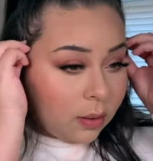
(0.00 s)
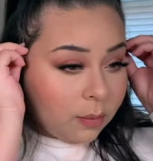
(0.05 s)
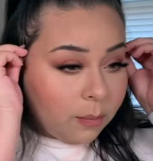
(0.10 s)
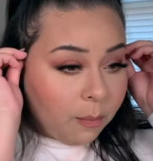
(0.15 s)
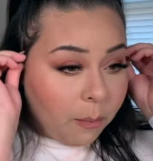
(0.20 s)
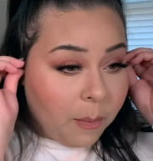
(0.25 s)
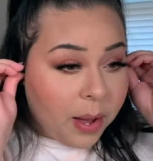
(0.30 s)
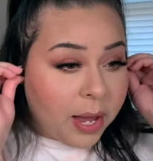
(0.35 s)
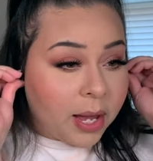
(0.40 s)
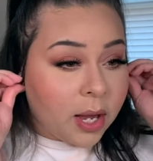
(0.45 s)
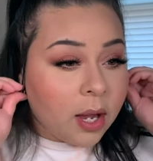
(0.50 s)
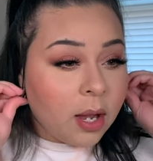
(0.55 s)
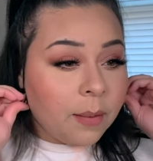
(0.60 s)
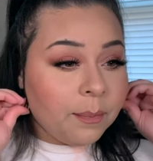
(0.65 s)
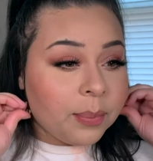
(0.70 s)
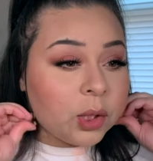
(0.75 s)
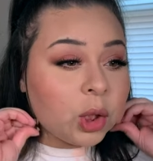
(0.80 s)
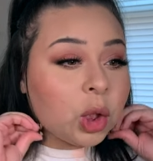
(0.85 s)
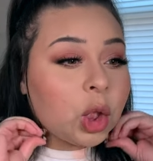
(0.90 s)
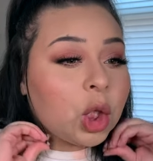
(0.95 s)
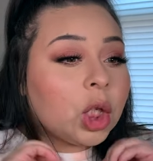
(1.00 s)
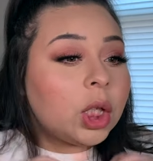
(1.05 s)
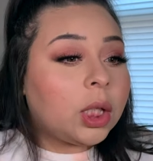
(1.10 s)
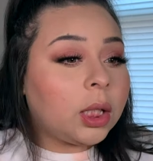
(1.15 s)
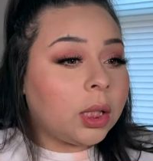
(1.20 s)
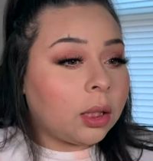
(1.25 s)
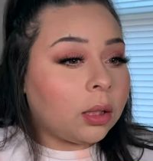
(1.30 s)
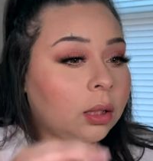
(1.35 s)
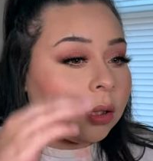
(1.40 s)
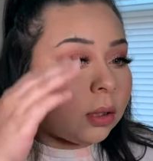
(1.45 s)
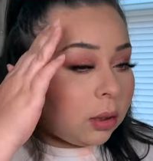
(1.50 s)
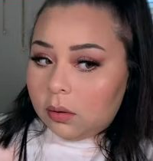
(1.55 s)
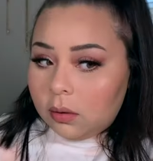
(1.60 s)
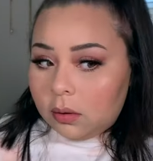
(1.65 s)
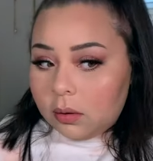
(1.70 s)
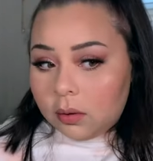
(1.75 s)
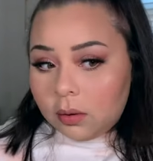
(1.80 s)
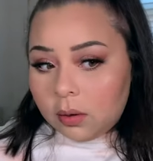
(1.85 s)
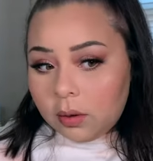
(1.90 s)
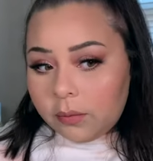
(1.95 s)
makeup look.
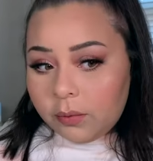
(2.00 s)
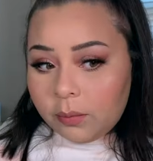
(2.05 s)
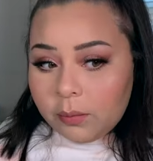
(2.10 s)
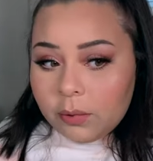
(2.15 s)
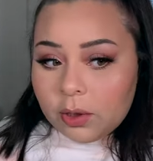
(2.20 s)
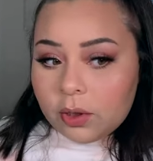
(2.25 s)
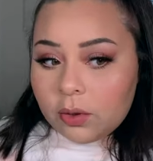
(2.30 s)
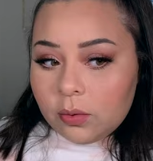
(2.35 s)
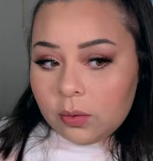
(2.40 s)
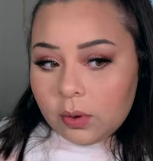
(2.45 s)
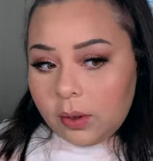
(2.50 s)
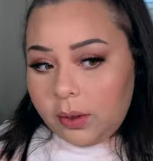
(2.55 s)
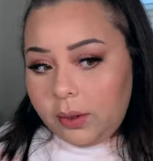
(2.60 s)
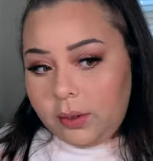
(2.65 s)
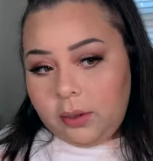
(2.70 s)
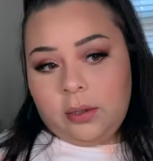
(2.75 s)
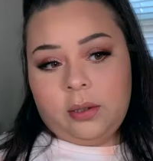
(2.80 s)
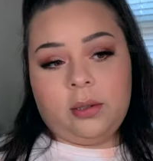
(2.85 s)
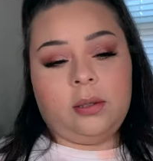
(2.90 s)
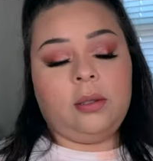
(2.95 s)
Loving my short hair.